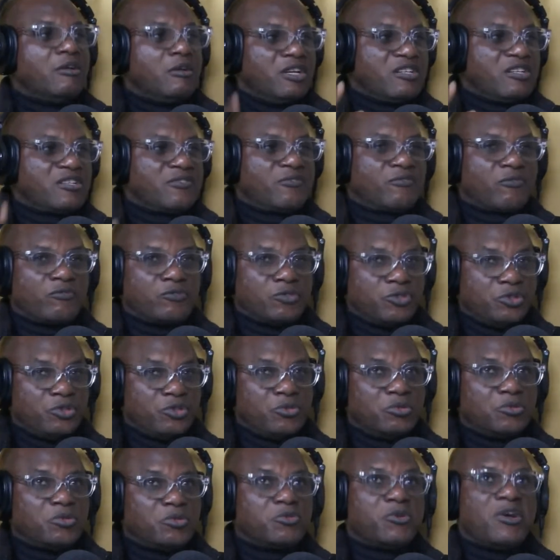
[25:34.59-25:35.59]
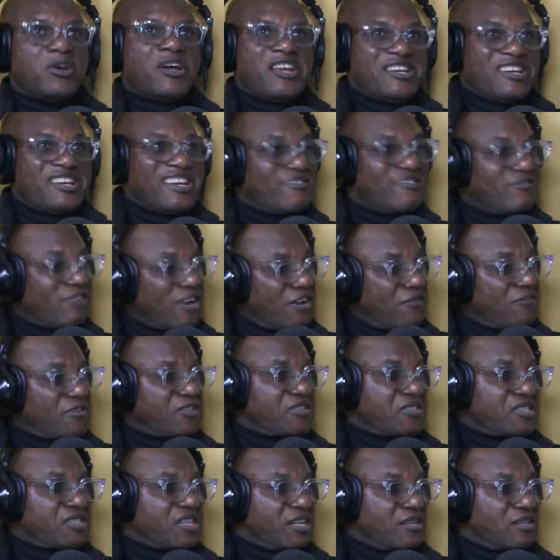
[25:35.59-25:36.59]
Is you are in the
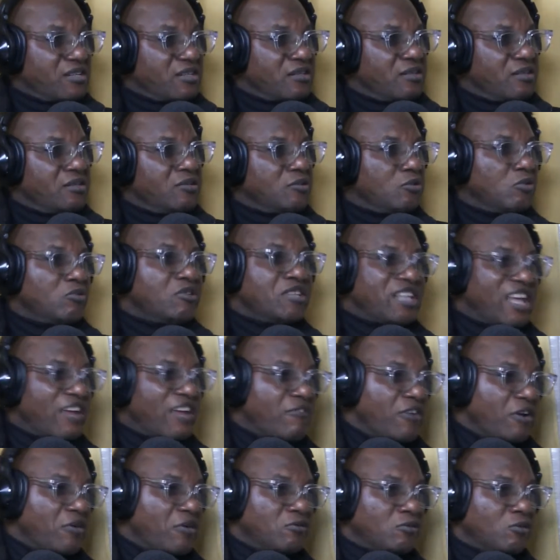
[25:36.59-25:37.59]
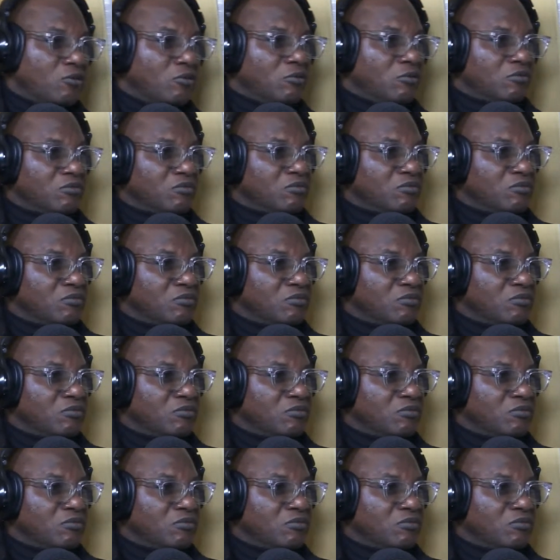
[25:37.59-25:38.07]
driver's seat. Don't give it room.